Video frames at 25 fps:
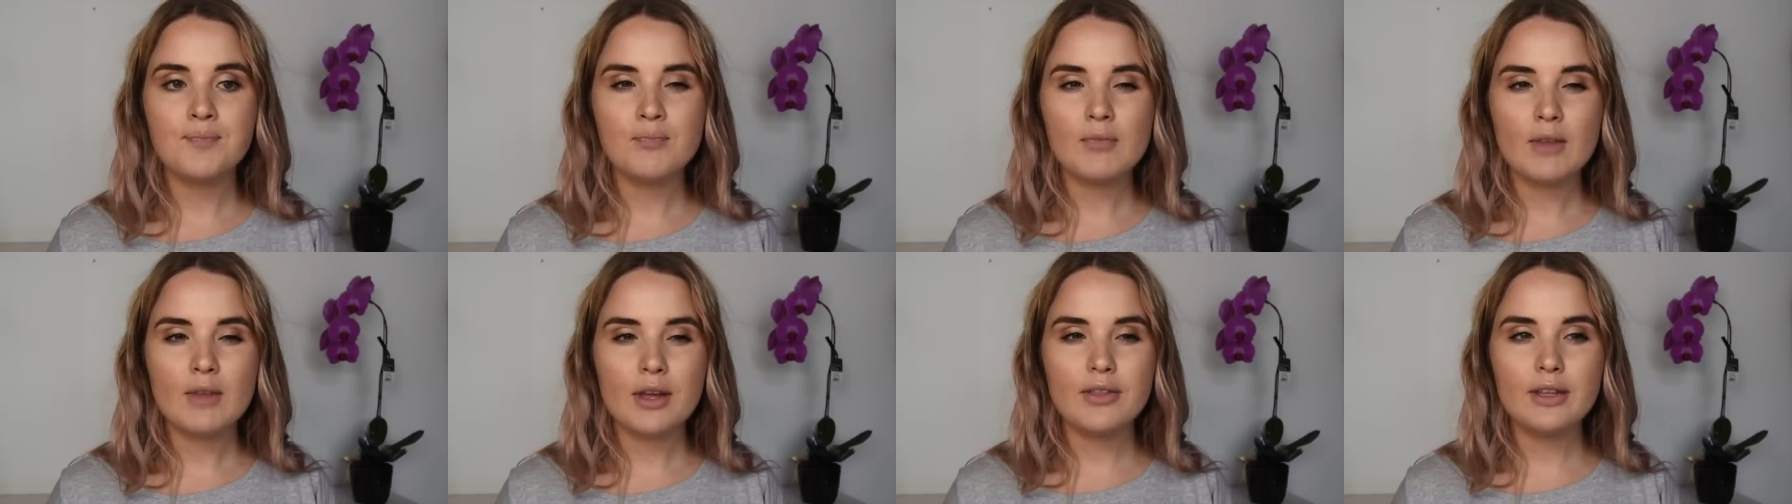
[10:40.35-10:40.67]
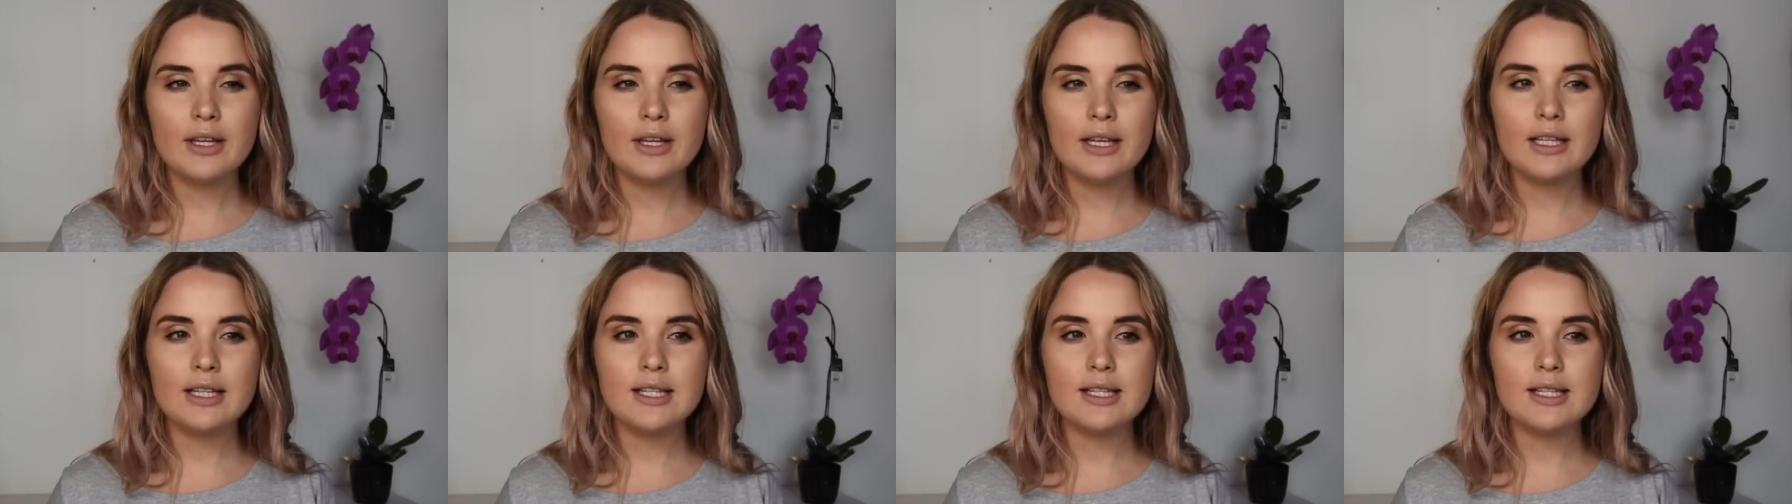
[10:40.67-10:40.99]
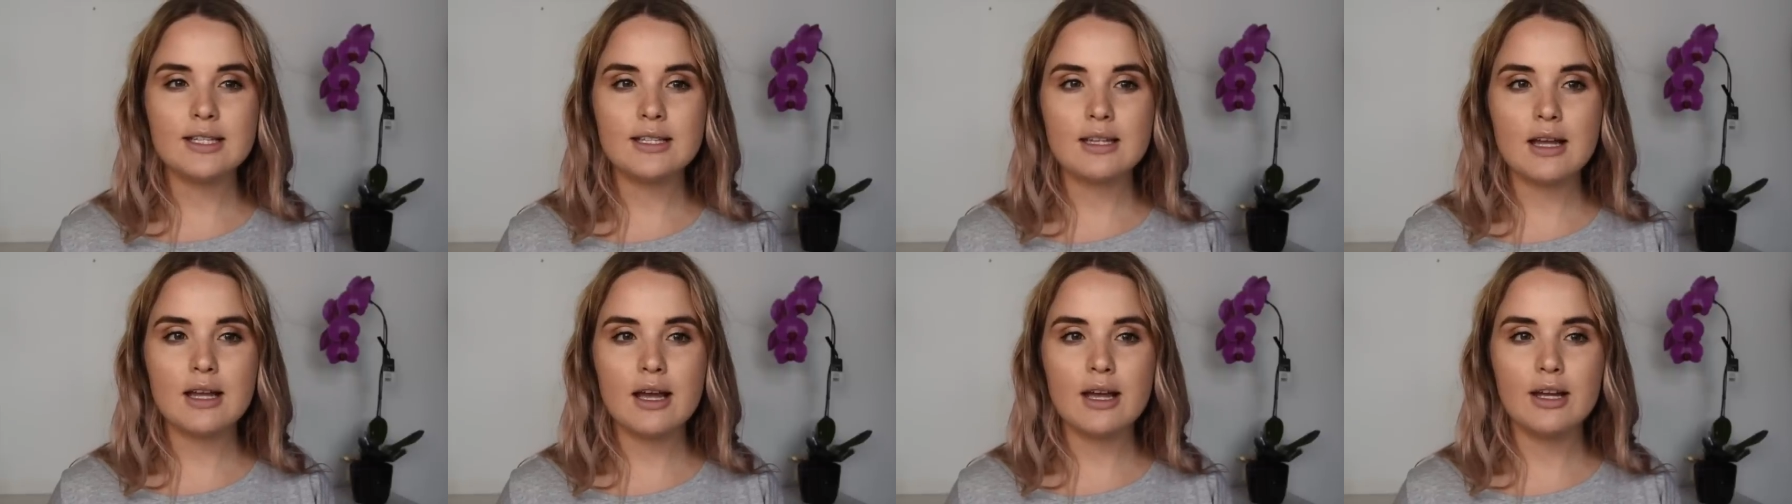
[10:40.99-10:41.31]
I think
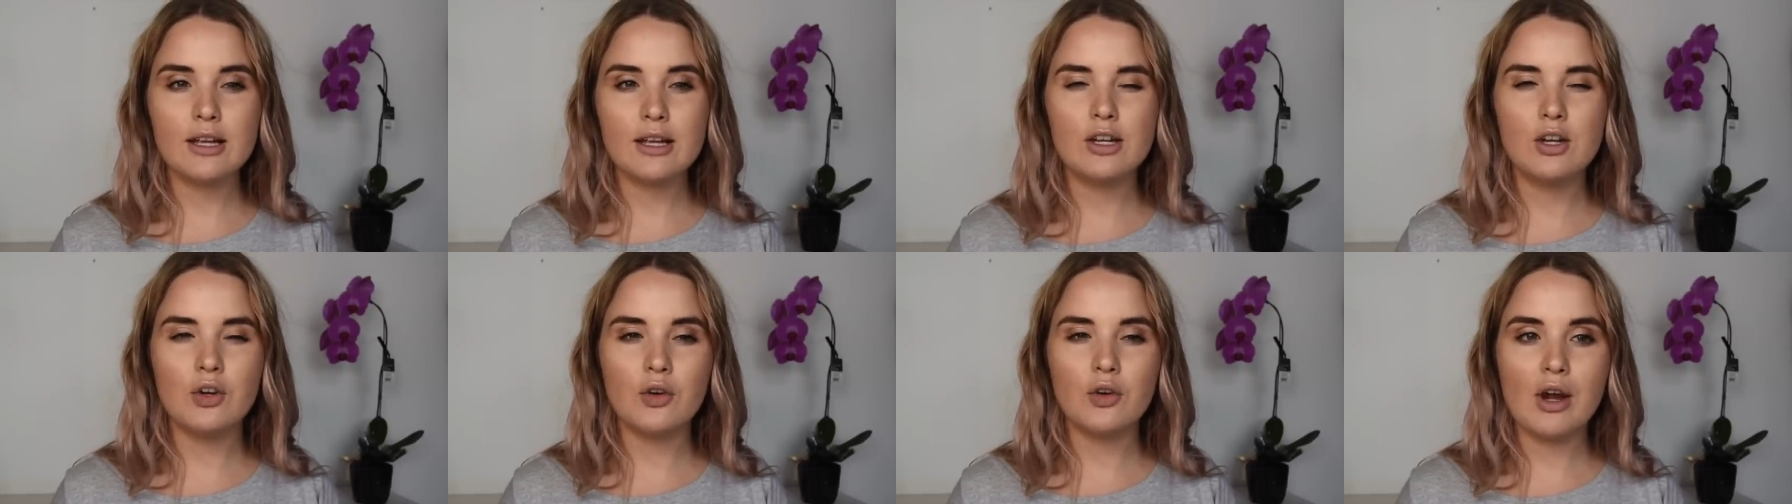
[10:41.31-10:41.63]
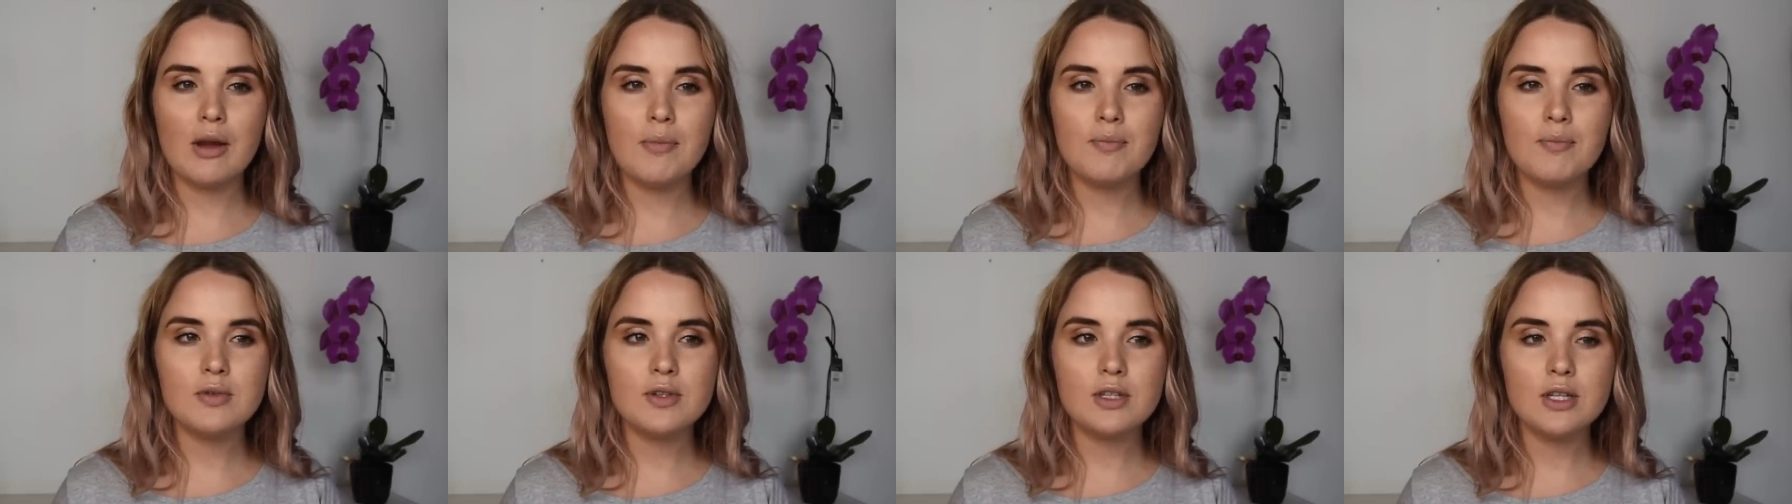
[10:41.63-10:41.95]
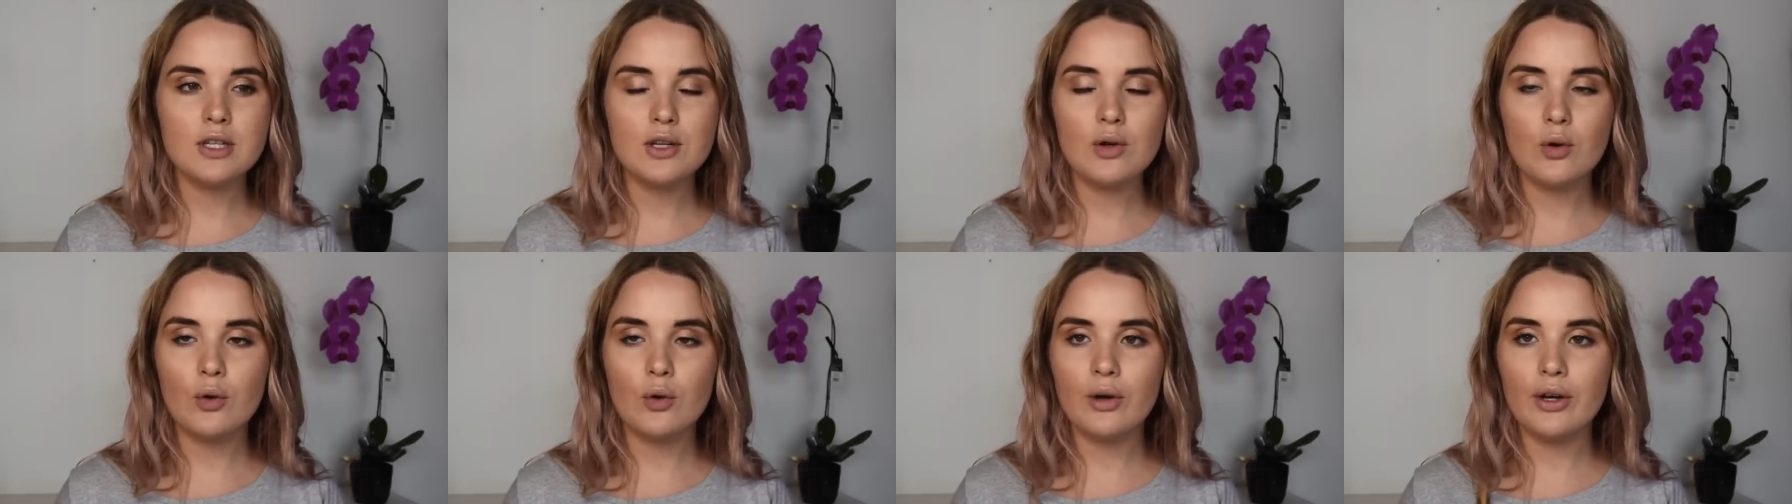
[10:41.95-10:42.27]
it's a
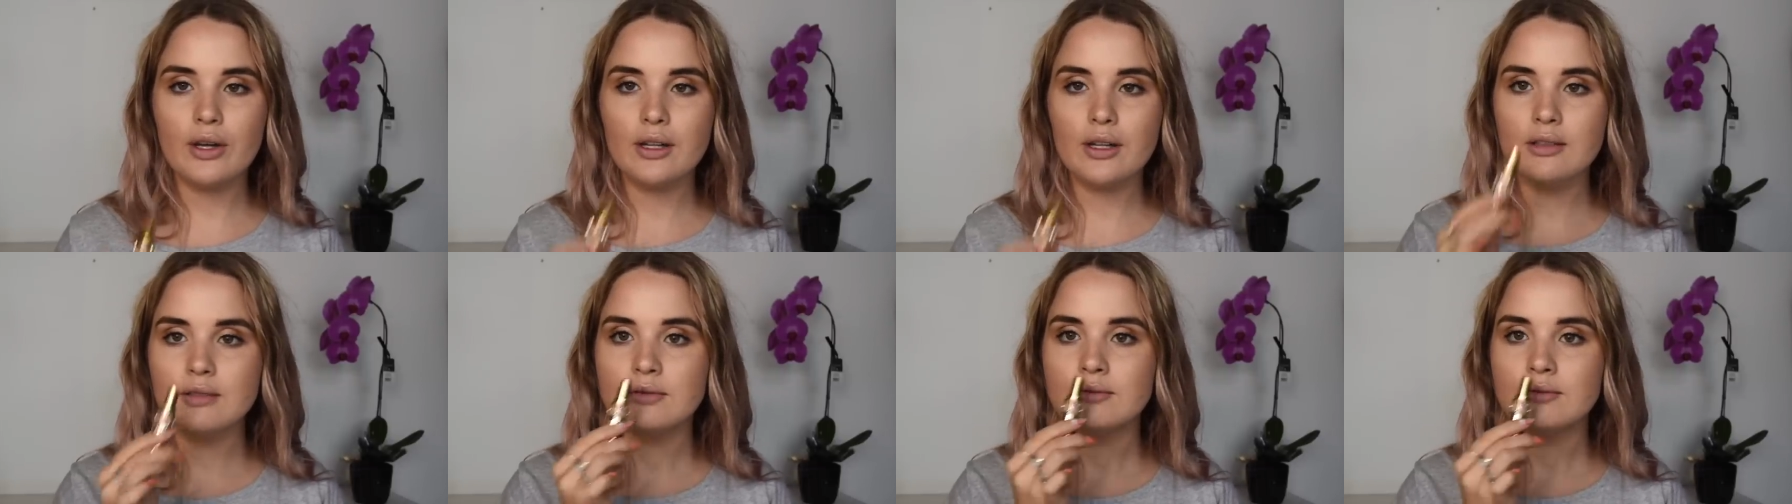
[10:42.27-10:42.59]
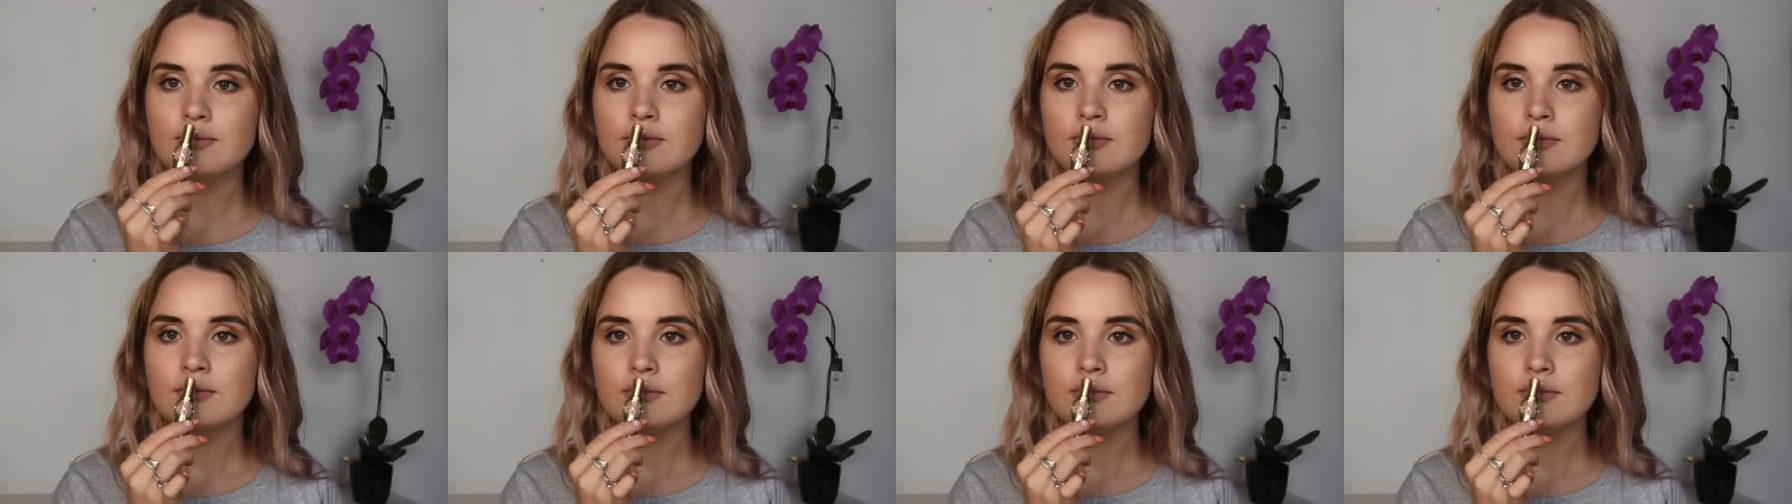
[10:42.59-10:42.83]
grapeseed oil.